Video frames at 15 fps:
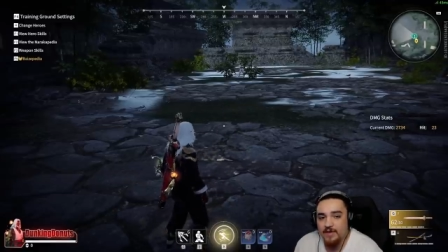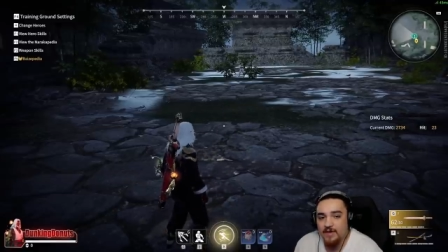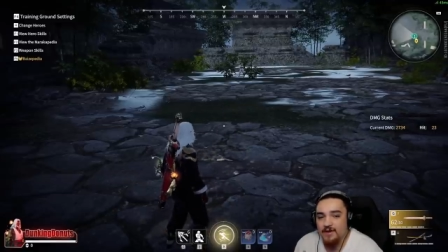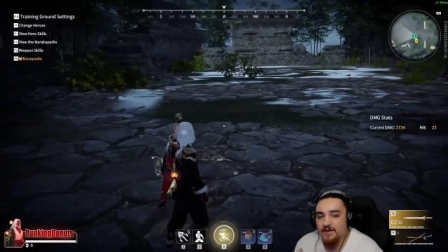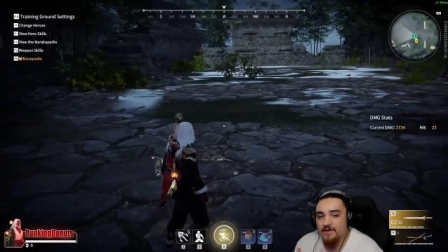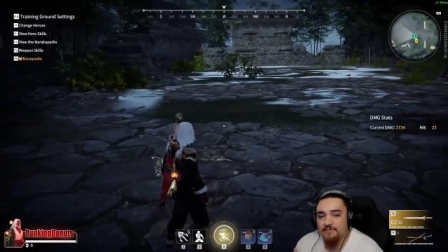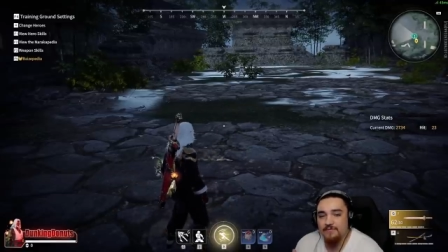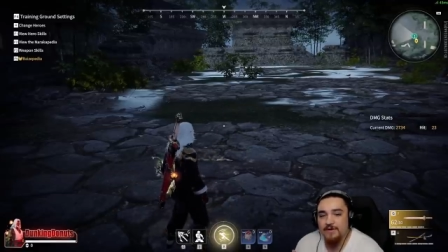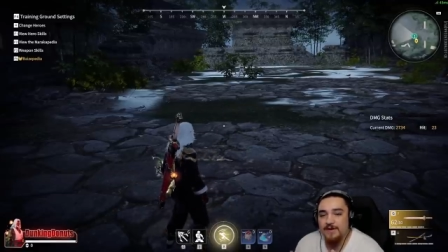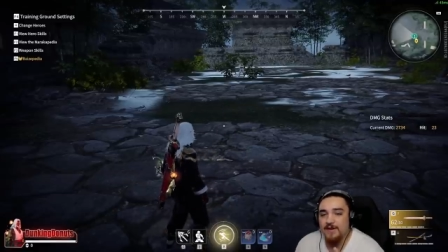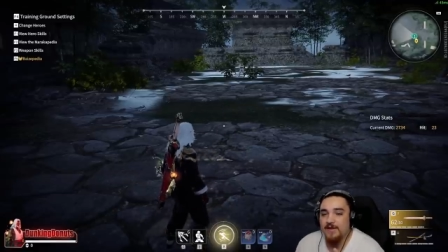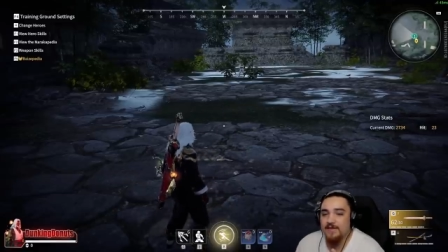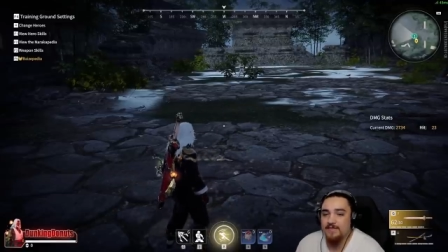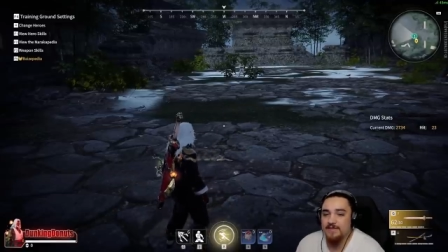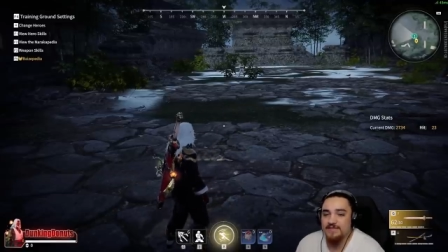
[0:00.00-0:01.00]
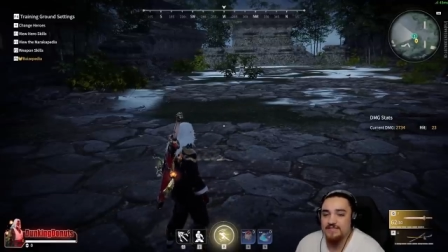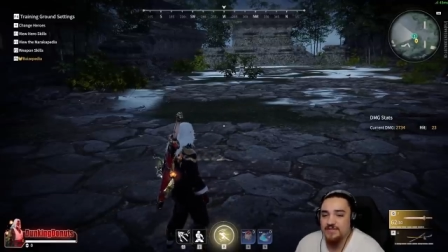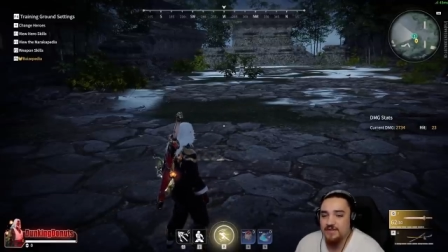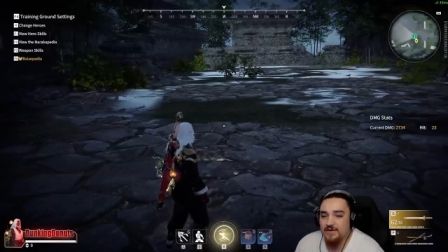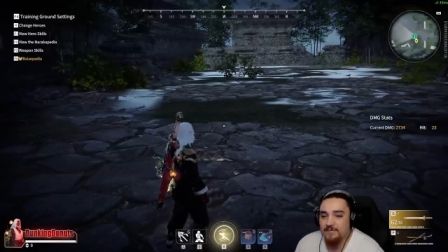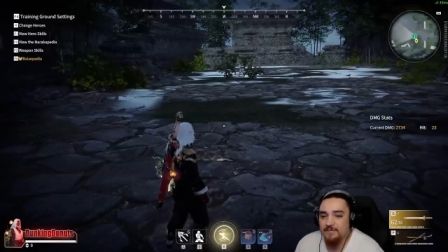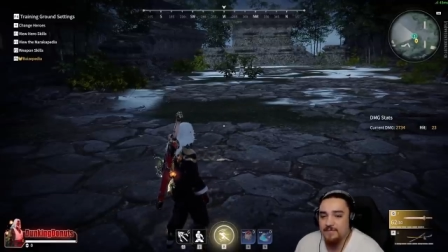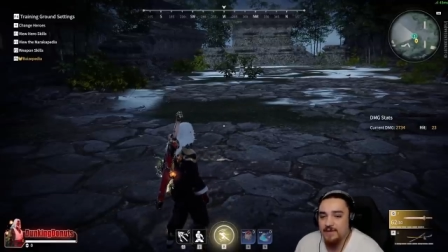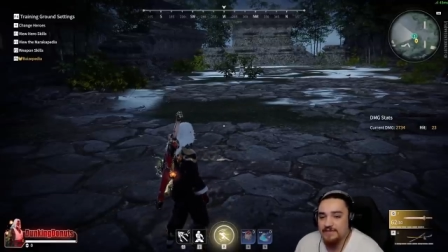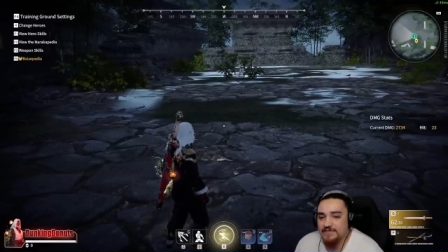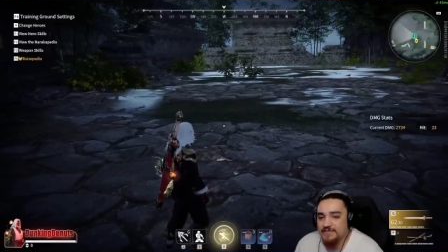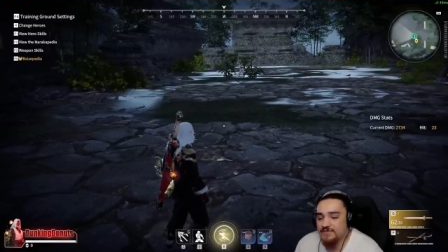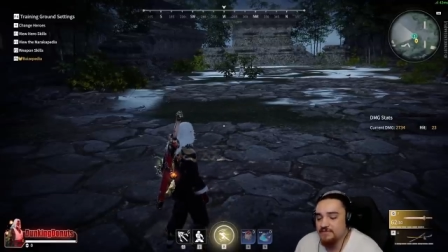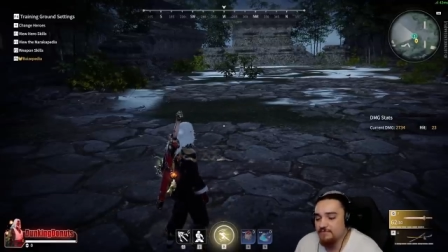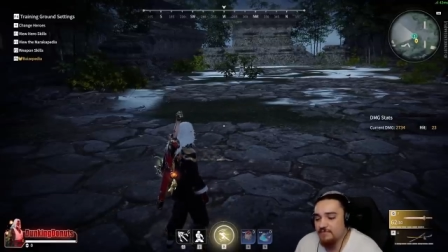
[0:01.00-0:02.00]
And I don't really like this term, as it
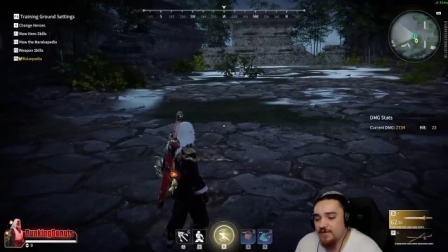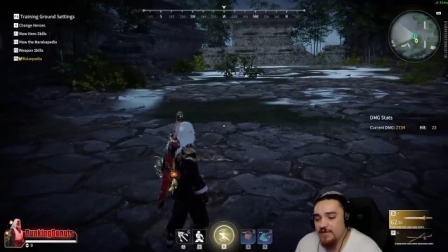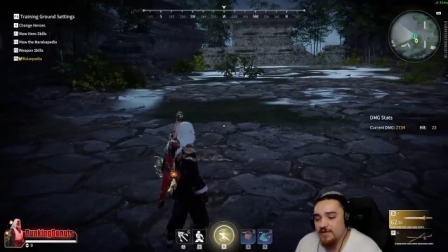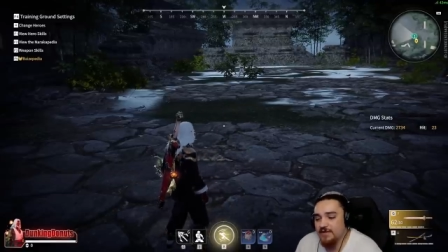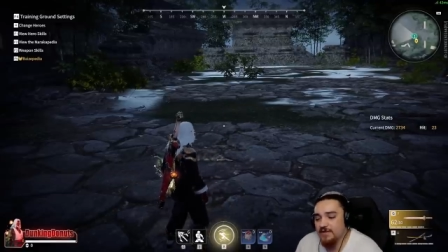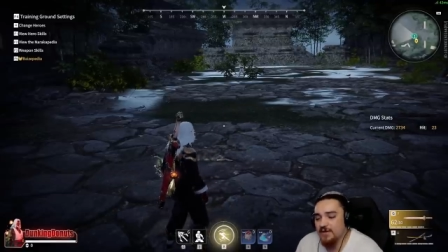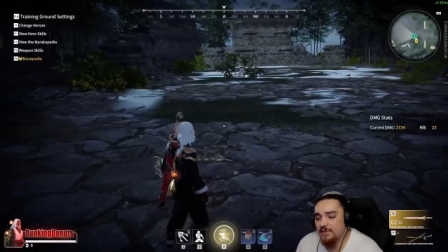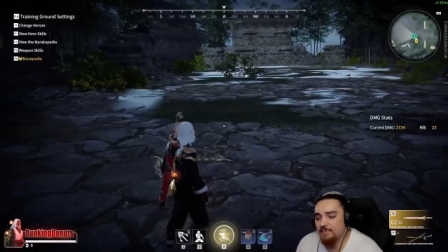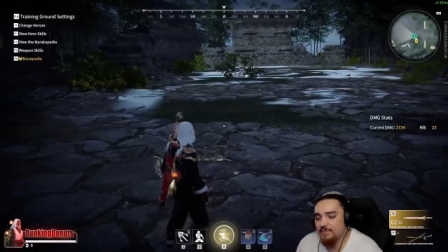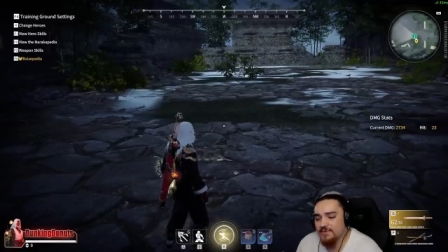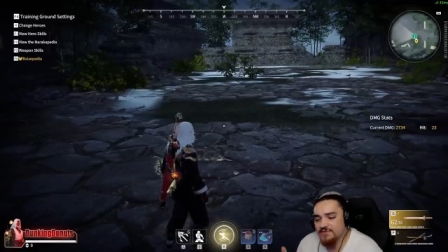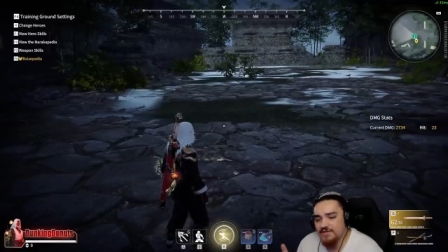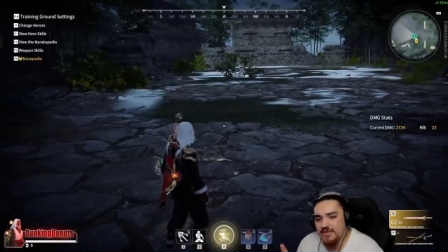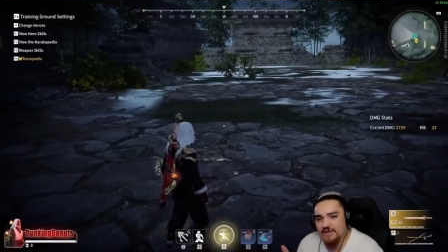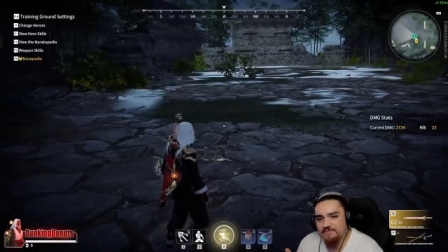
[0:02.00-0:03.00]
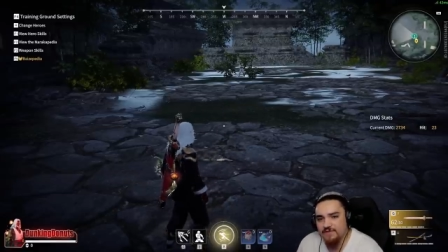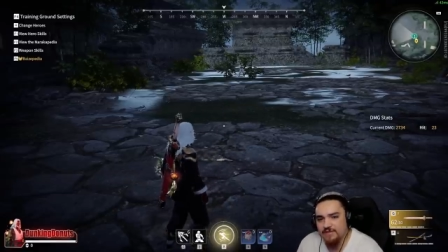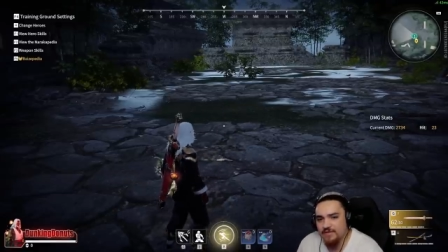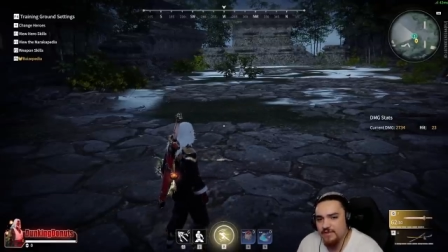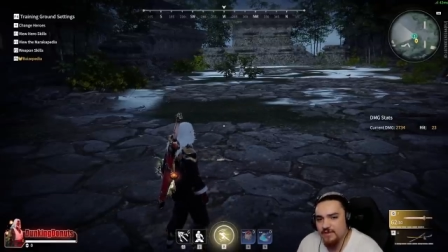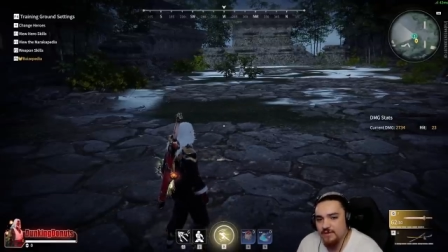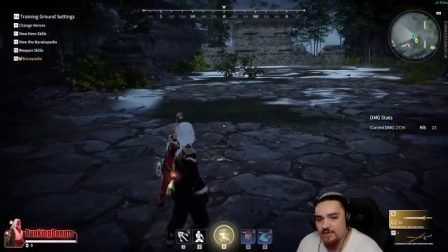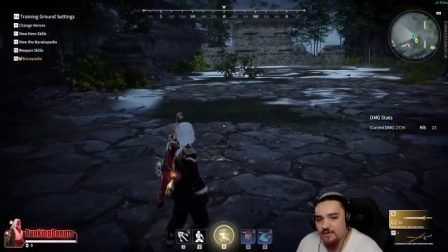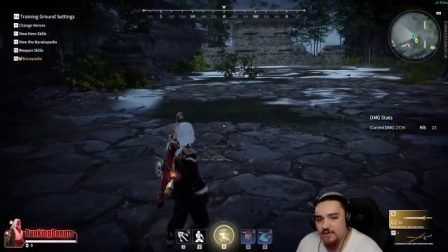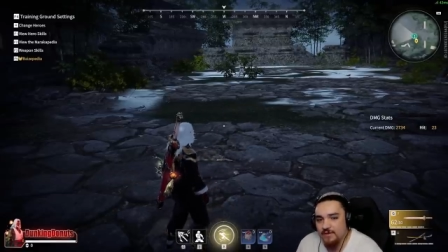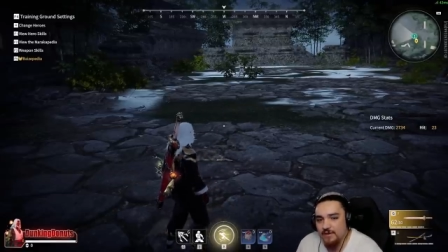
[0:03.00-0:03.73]
doesn't really encompass everything.